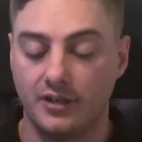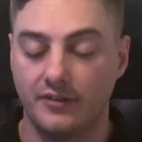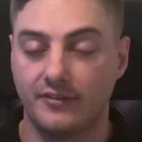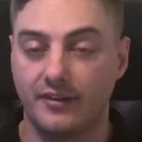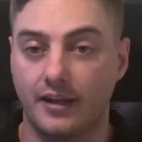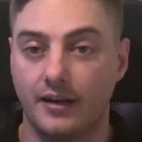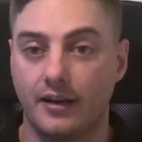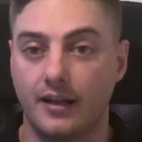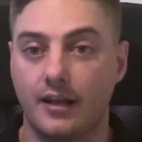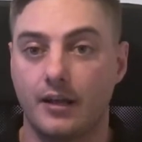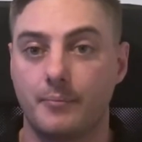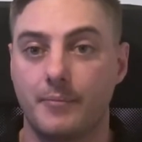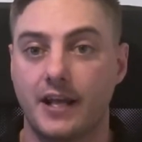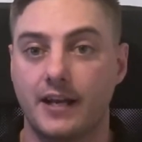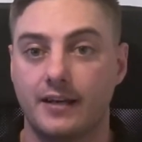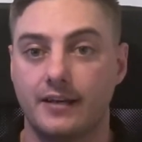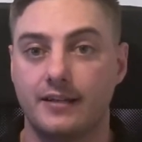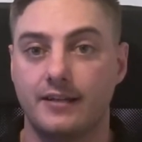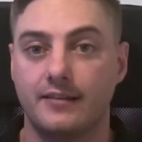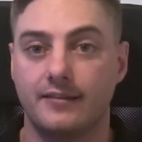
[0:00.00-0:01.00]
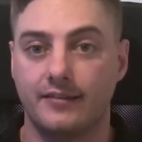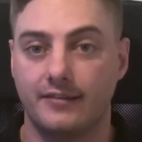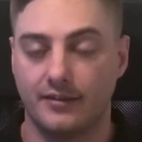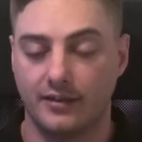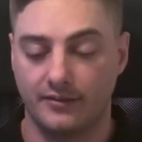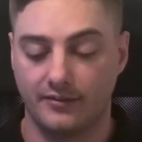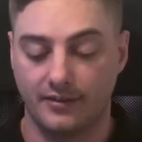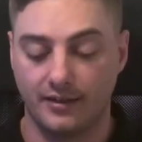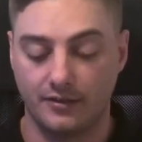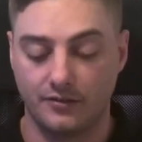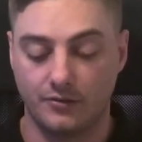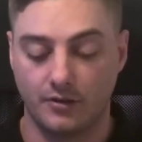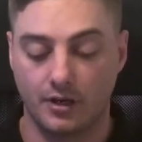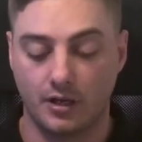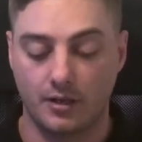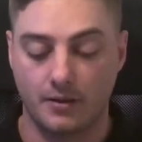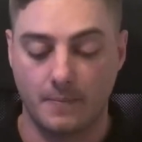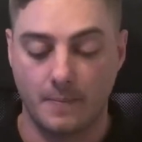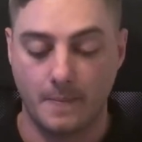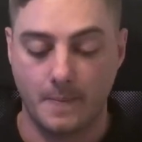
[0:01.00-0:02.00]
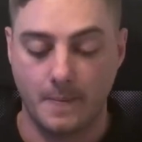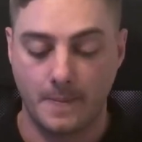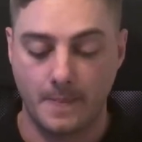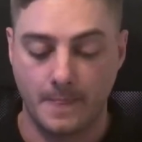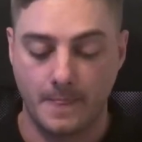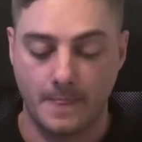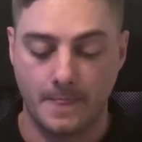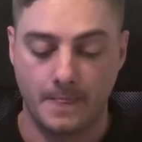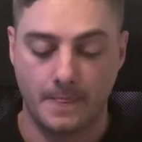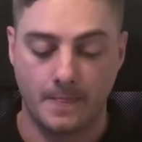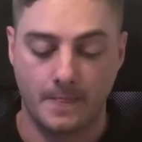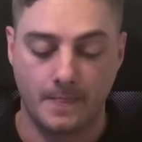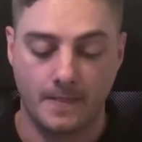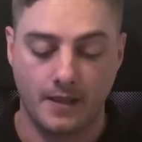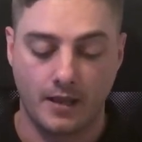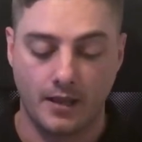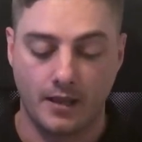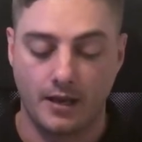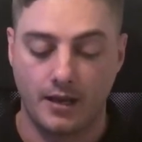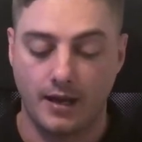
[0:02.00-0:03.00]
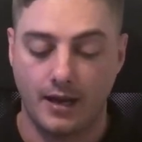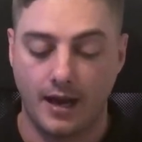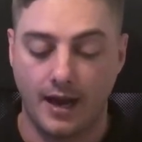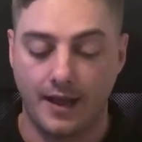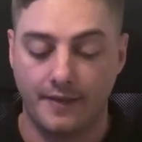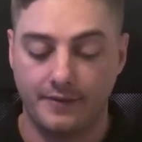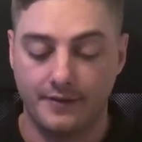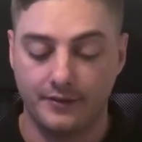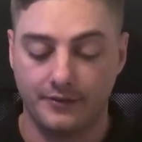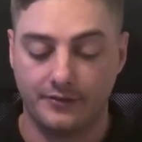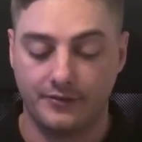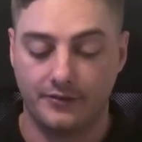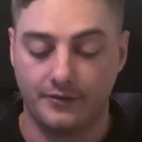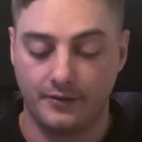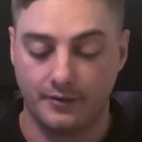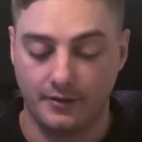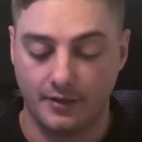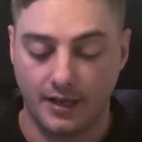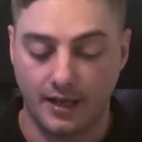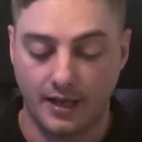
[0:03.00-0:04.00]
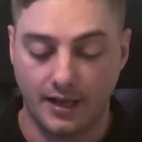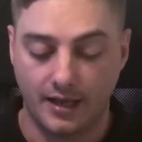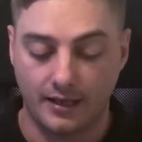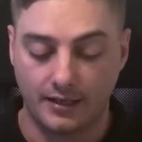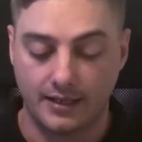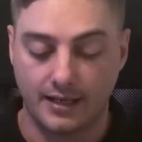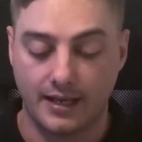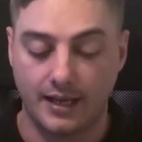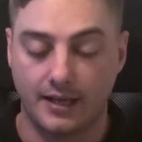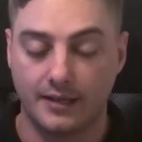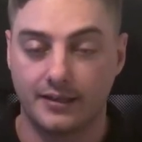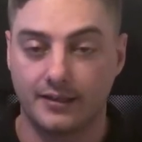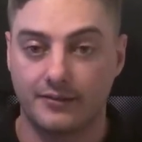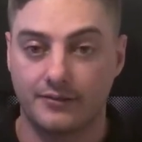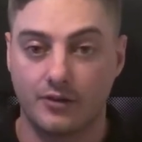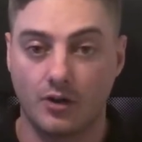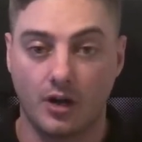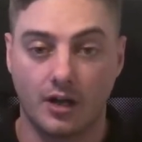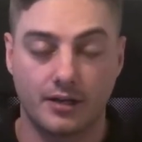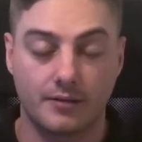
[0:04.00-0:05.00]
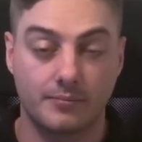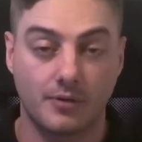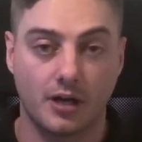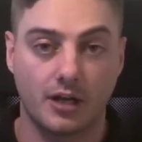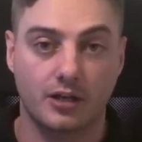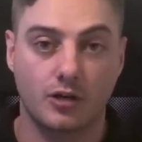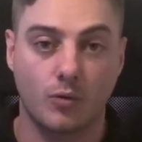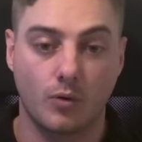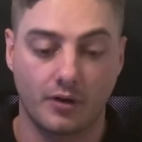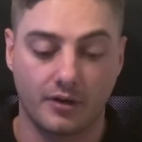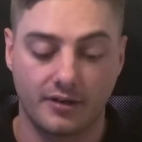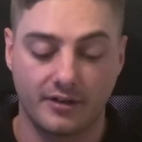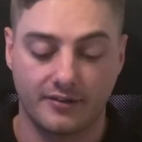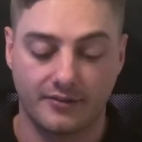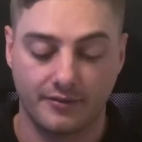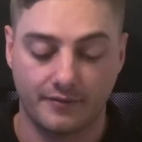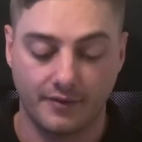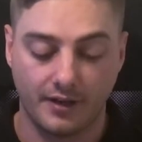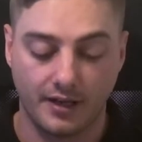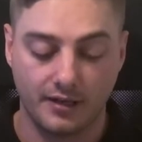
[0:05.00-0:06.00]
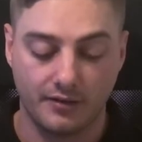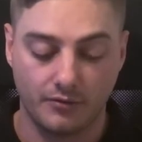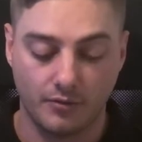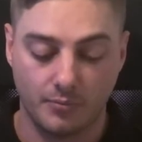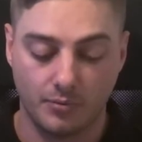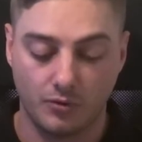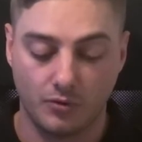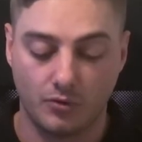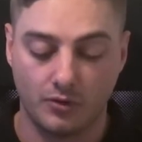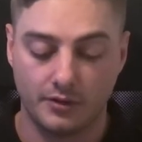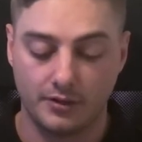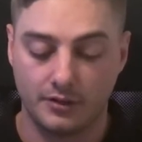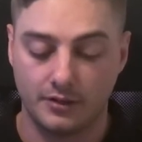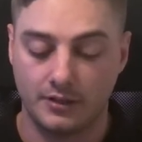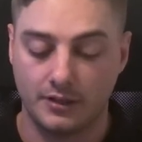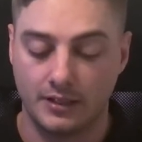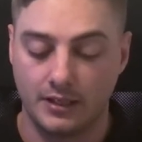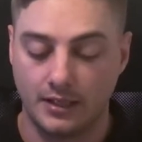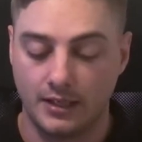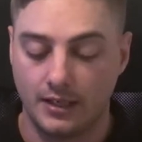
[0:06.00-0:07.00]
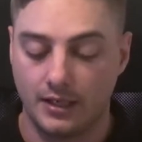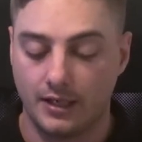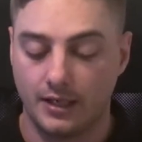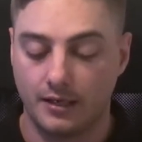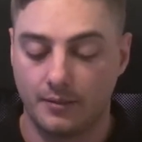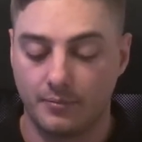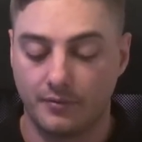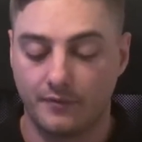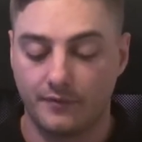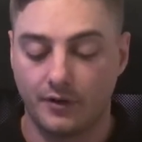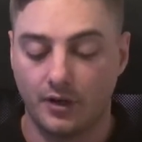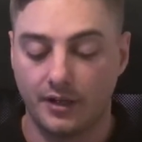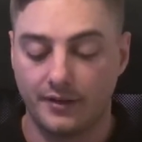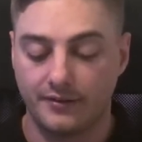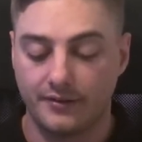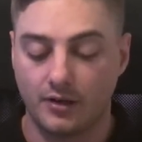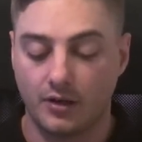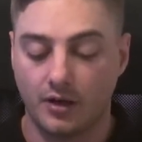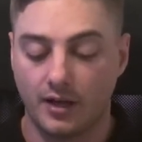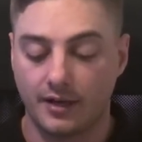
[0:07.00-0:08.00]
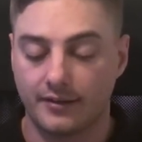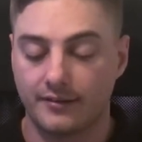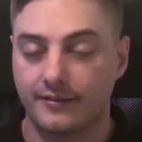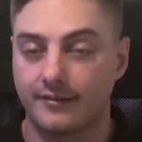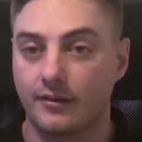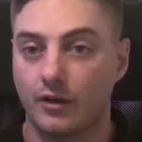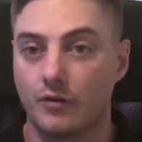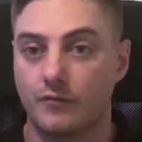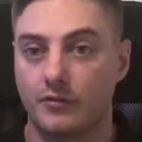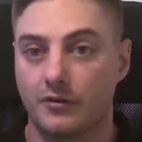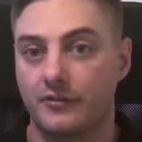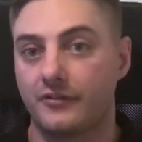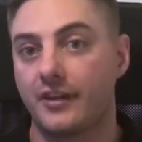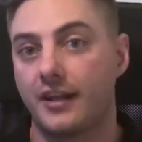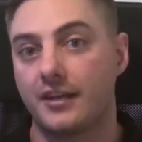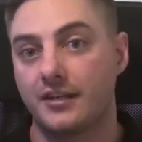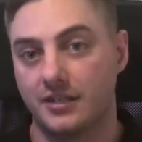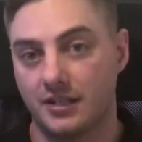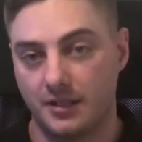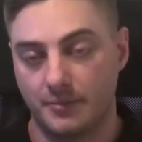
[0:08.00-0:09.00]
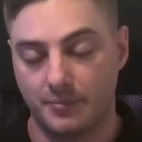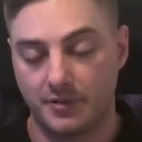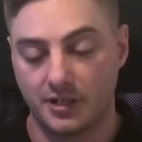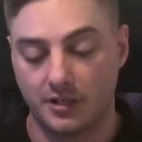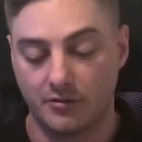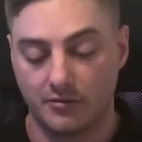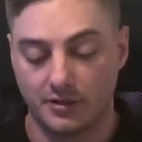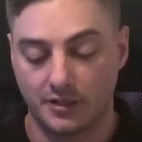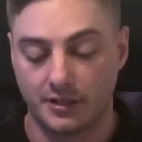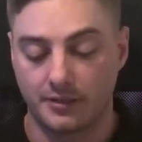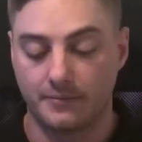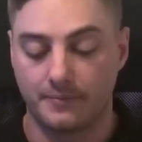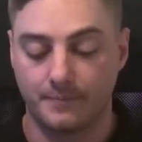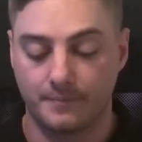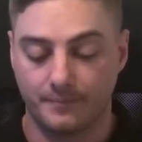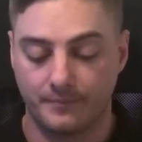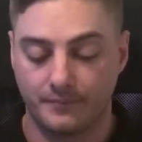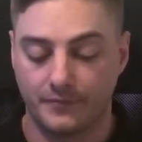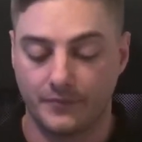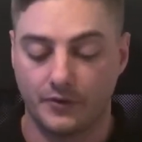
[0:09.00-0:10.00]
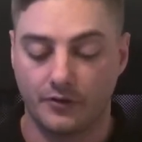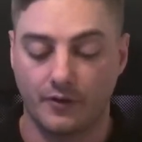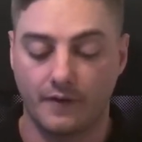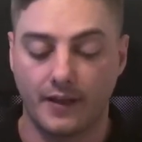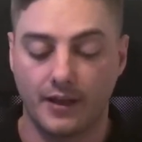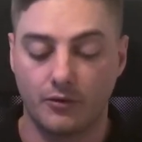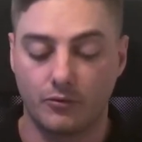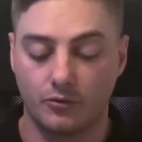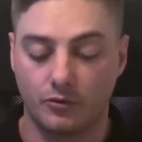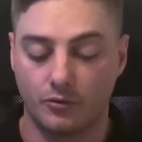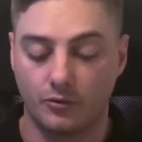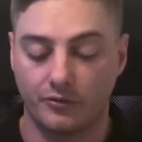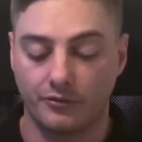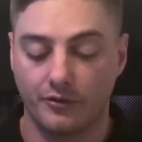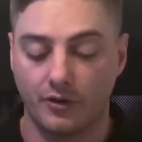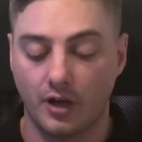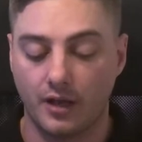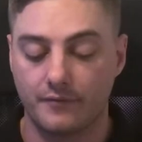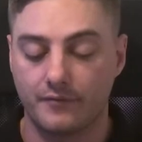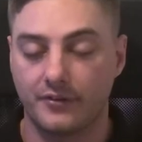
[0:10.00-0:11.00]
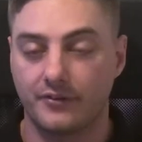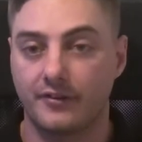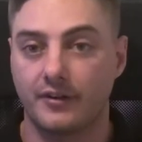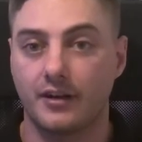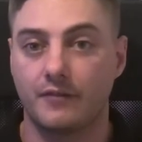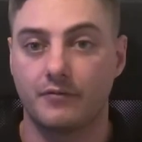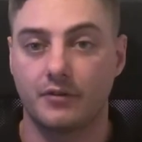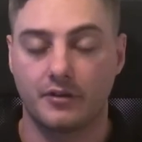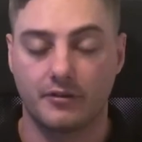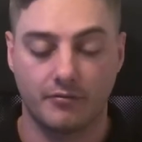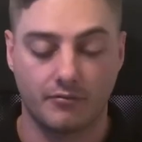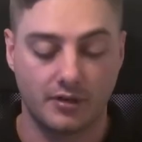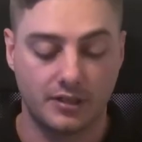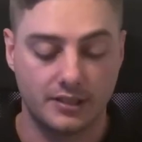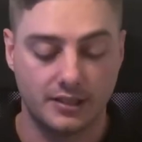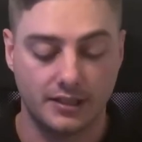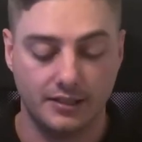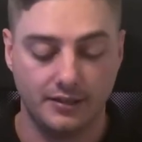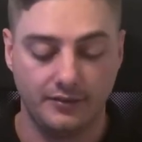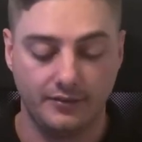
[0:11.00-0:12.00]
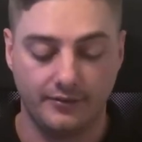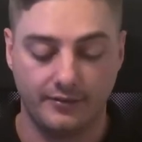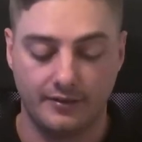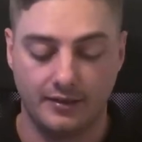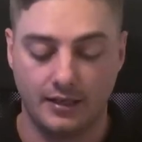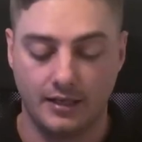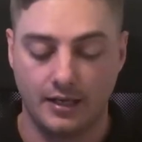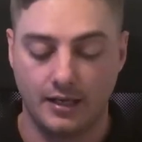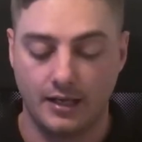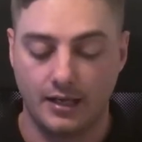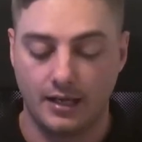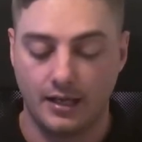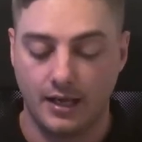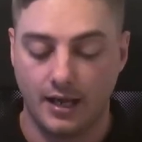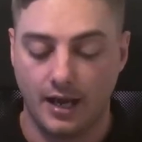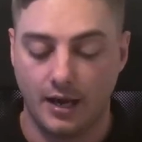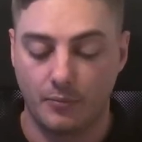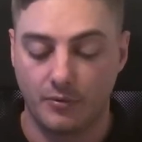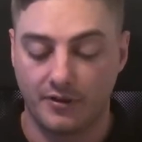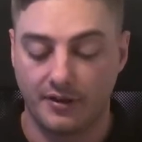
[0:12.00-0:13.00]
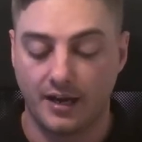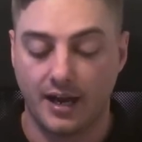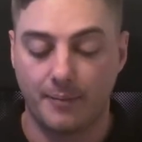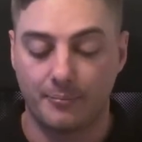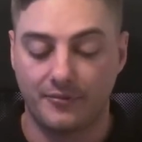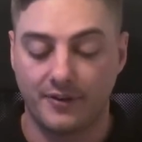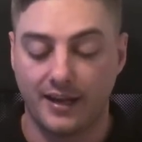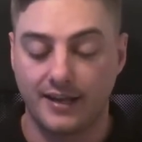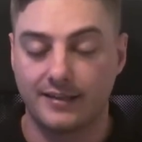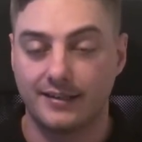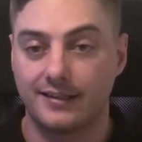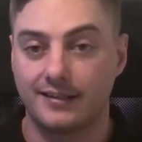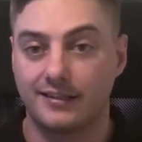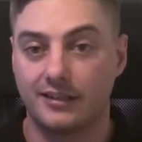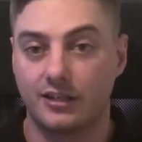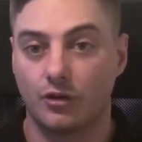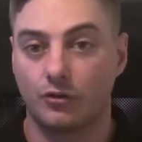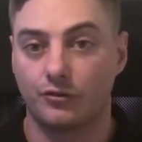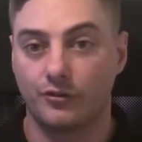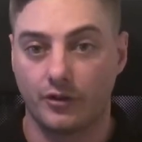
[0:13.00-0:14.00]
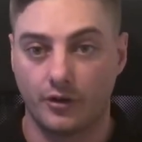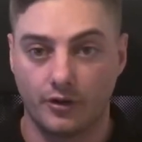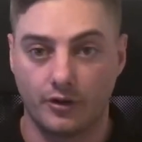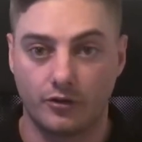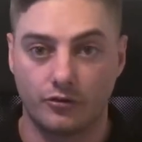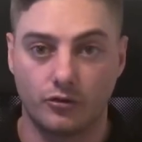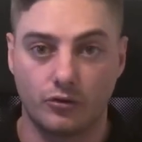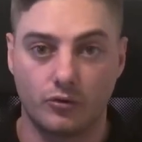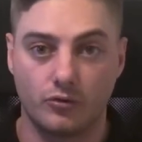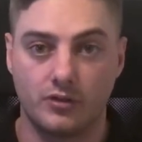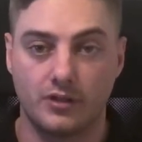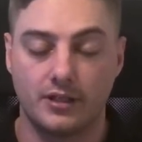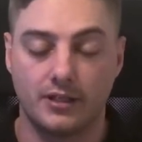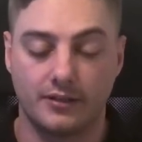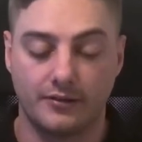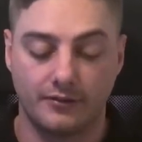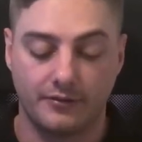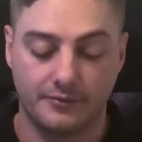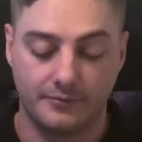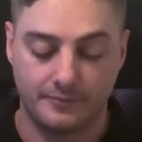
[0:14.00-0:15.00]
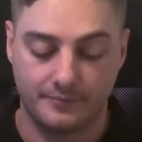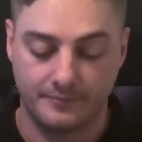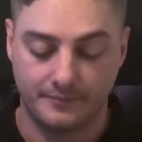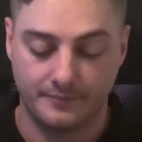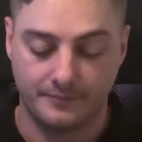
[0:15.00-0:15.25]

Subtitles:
centre amenities, etc. And this account is guided by a quantity surveyor report, and it provides guidance over a 10-year period. So they will do a site visit every 3 years with an update in the alternate 2 years.